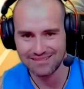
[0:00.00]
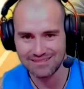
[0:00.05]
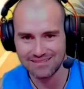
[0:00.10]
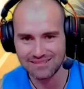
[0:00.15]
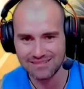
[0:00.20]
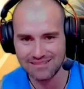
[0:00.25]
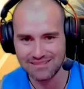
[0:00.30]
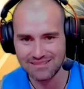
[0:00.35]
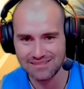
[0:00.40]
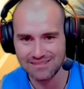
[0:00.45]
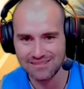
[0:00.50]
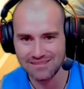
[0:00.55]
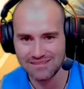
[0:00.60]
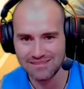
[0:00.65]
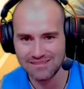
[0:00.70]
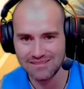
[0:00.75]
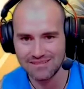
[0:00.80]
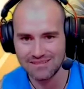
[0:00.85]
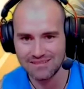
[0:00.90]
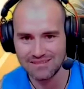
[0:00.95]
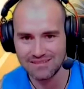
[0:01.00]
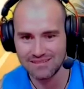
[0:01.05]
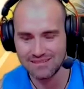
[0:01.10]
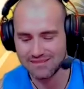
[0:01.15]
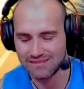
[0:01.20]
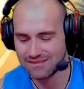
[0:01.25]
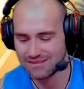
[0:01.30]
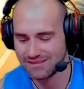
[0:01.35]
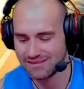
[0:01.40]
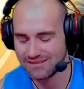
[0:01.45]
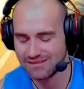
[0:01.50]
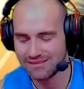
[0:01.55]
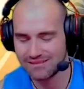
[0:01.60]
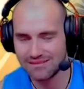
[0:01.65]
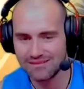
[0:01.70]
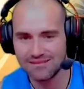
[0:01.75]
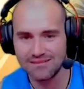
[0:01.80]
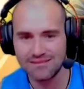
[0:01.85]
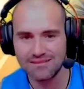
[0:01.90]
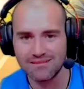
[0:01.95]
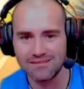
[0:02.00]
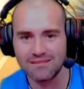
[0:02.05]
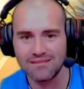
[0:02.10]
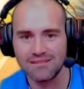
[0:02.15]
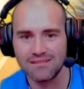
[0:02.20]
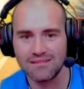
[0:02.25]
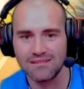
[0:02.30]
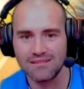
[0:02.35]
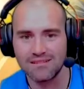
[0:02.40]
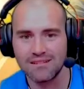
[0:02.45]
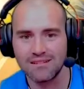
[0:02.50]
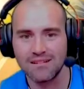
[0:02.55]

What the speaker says: Nothing is said.